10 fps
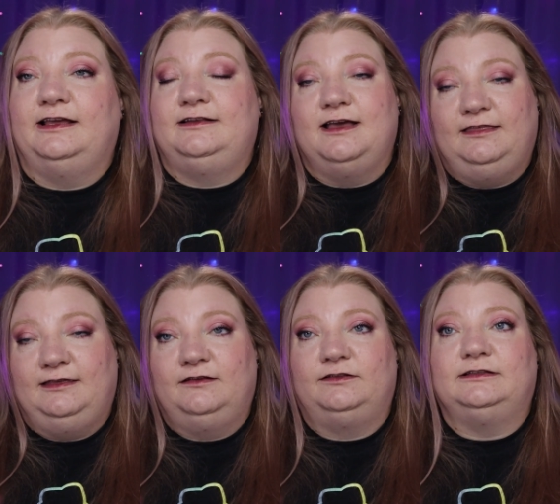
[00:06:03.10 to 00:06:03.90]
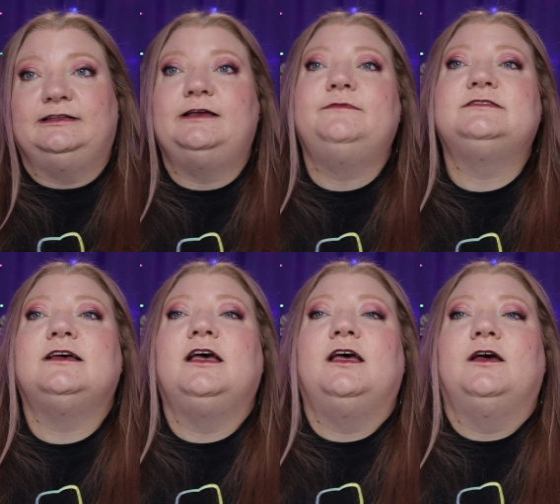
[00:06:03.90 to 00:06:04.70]
like nothing on the lips.
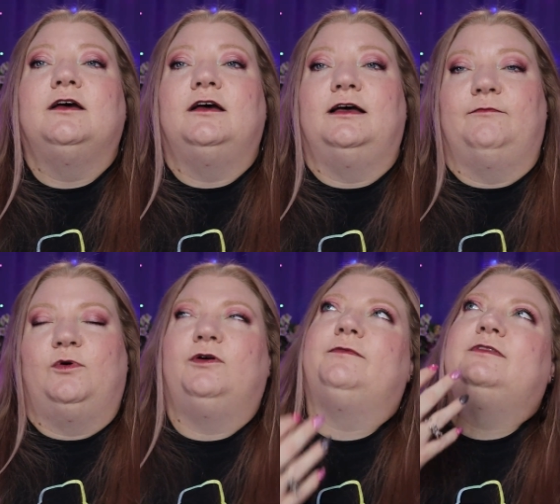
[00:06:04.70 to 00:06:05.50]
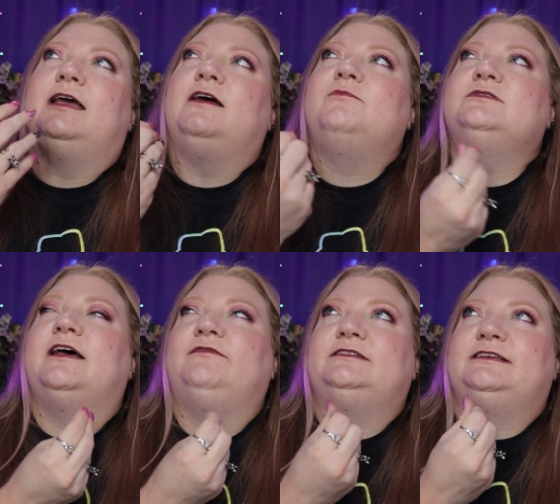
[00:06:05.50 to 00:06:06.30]
Or they almost
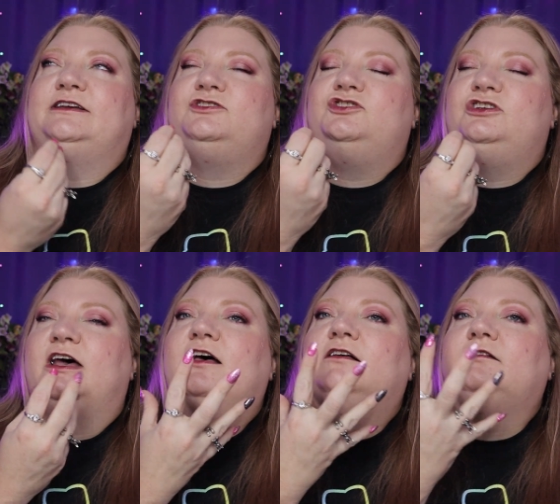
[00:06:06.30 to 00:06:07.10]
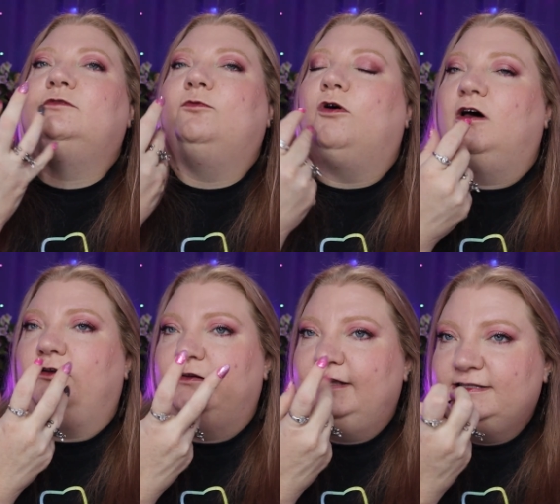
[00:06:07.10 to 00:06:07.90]
have this like gel
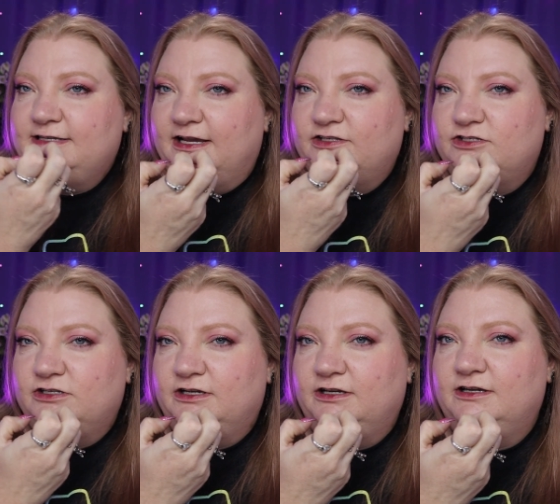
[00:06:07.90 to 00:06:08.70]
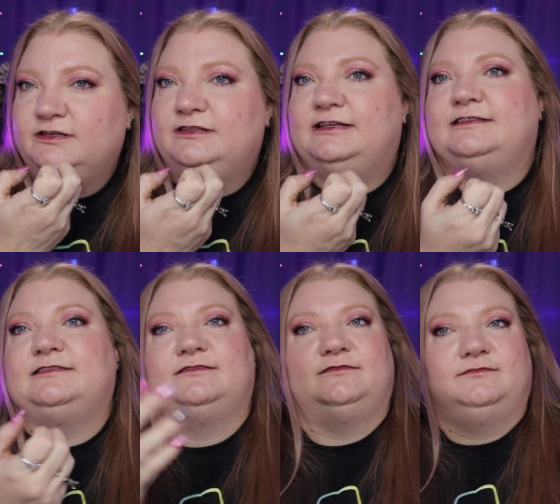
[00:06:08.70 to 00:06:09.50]
watery texture
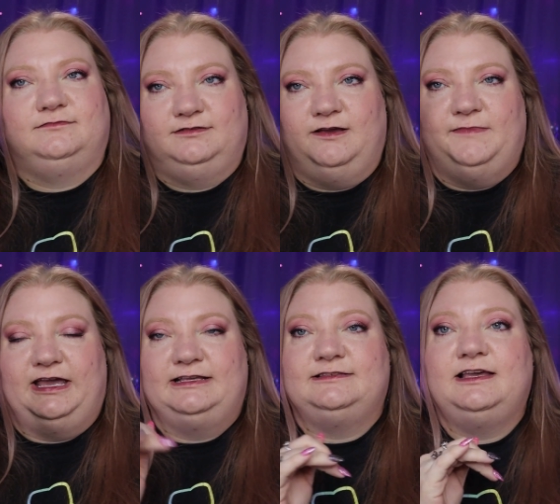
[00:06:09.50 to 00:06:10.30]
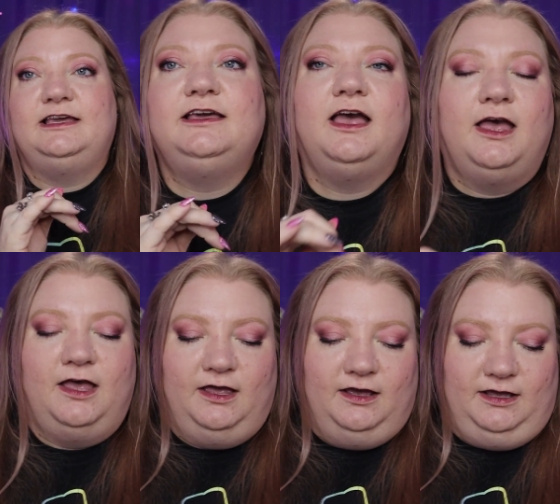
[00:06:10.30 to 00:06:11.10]
that's amazing.
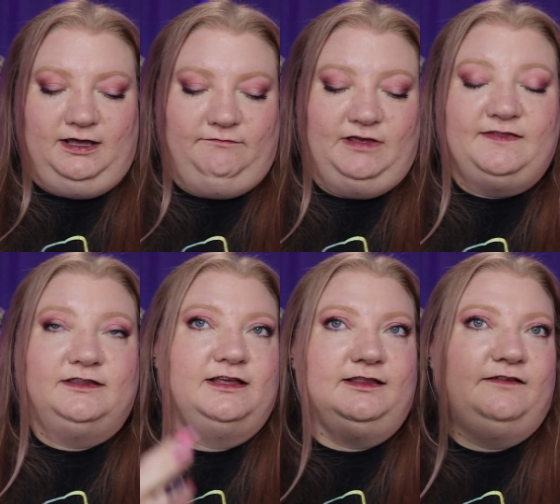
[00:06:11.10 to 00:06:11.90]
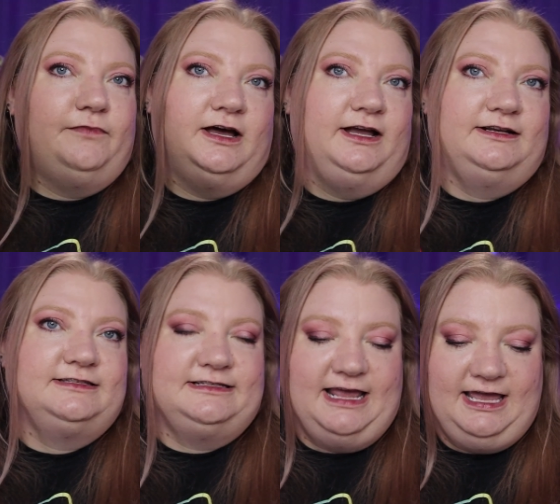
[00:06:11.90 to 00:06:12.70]
And then they leave behind a
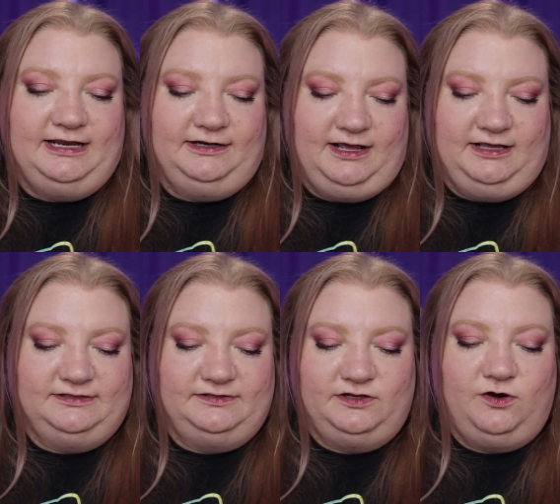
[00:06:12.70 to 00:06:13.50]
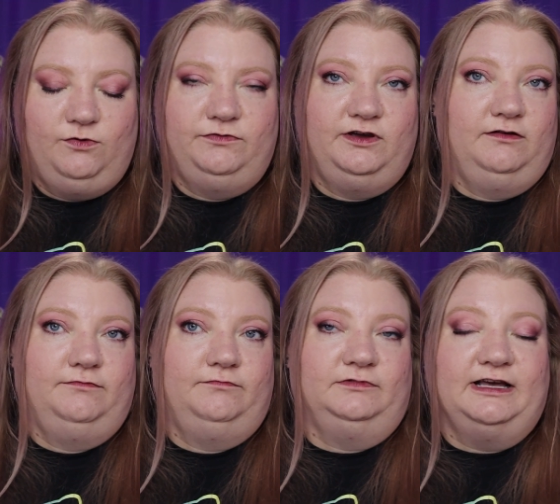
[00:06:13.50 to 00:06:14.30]
stain, and so
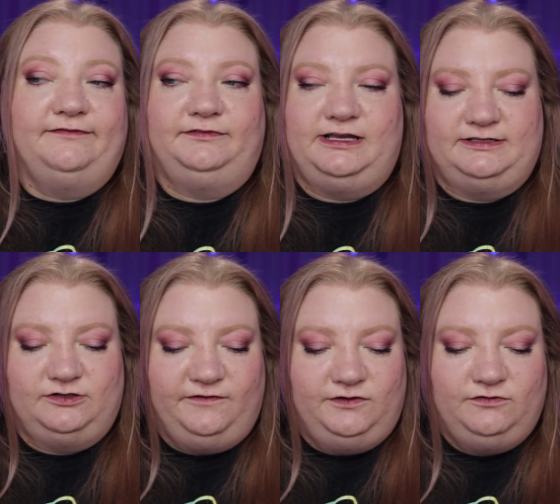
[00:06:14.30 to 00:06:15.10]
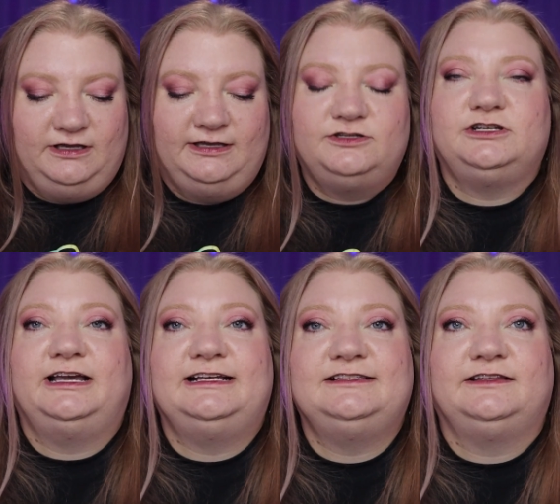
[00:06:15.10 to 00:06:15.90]
they're lovely. So if you can get your
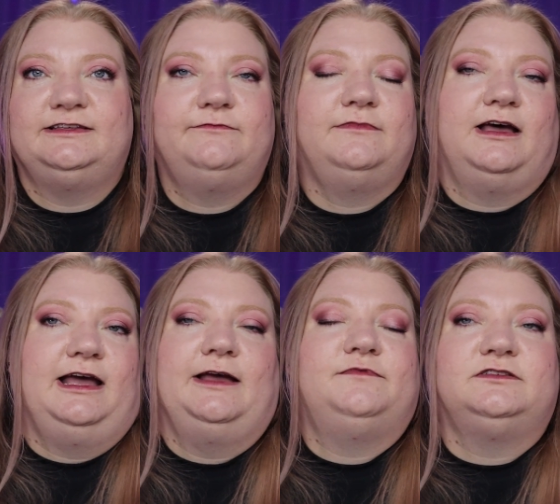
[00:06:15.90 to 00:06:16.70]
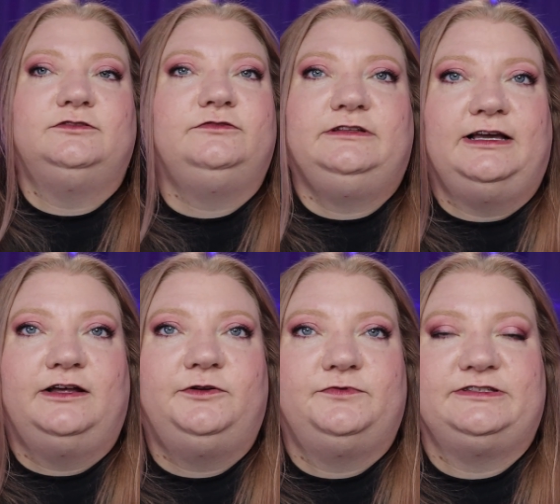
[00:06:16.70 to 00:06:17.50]
hands on them, I absolutely
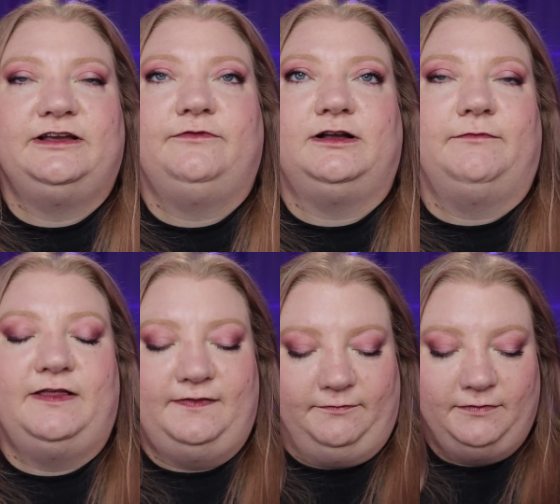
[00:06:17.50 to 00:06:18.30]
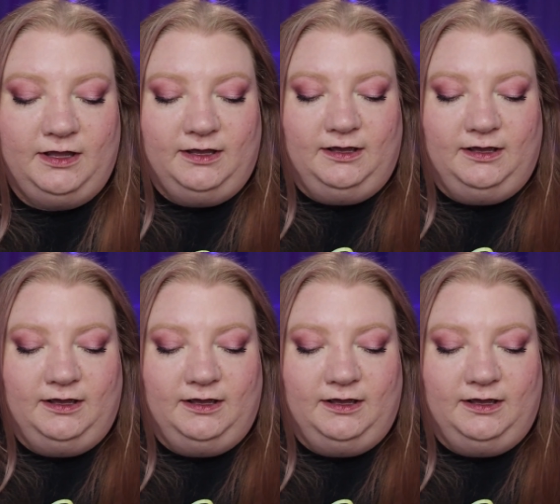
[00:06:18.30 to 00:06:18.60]
100% recommend them.